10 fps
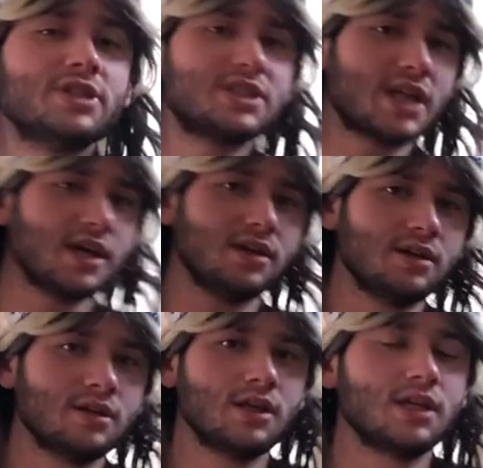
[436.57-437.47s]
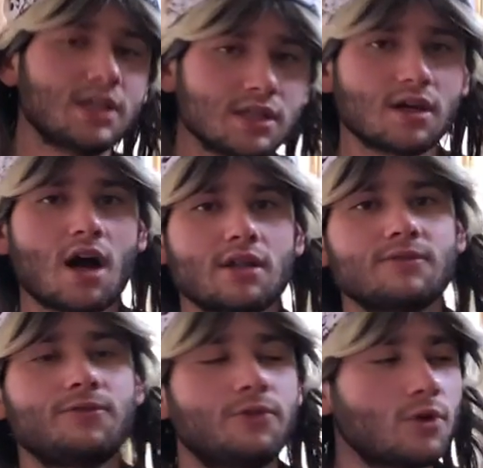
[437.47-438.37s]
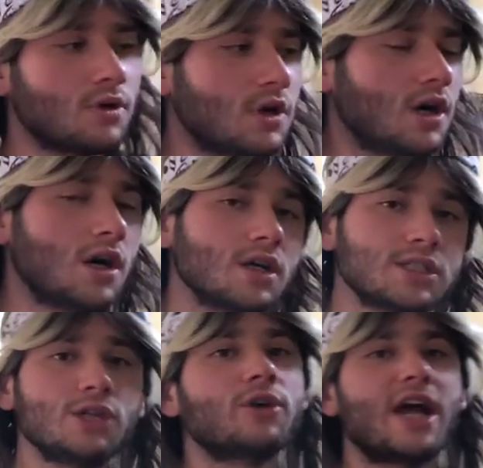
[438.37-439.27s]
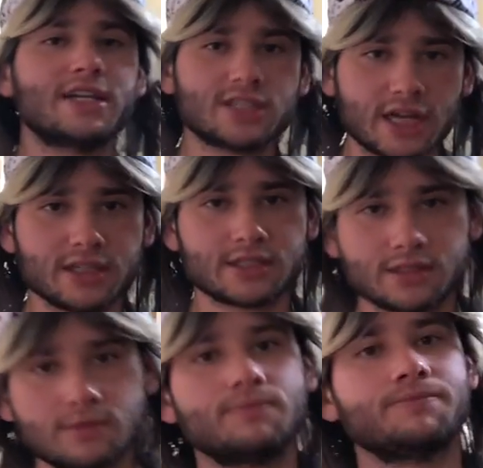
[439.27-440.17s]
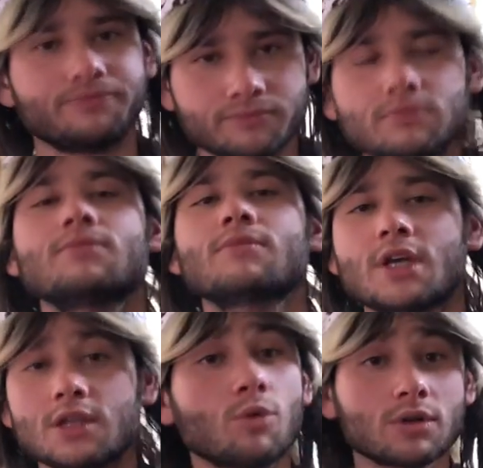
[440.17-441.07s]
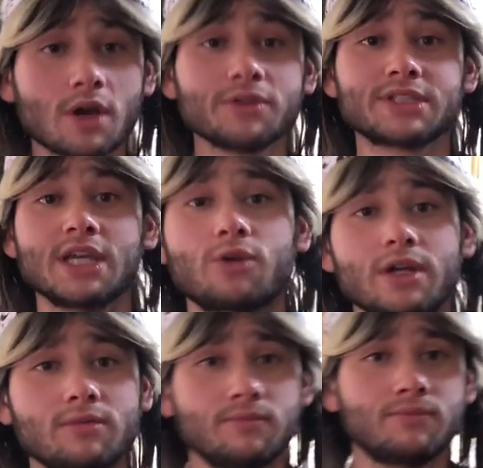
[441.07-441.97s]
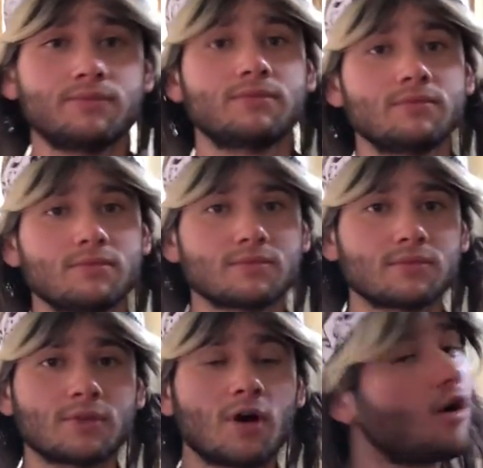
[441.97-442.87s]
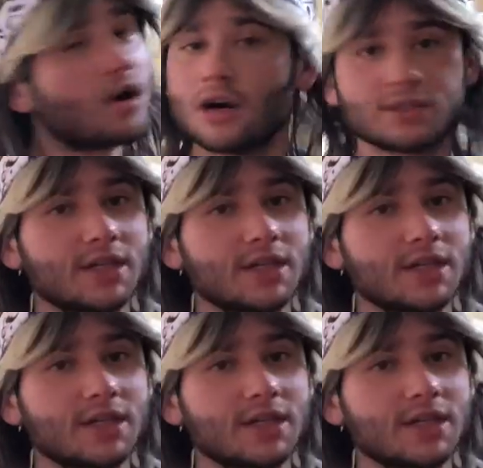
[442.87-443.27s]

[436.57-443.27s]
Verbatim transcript: in state in kindergarten for oh. uh, secret handshakes. Oh wow! You want to know the secret? Yeah. Well, can't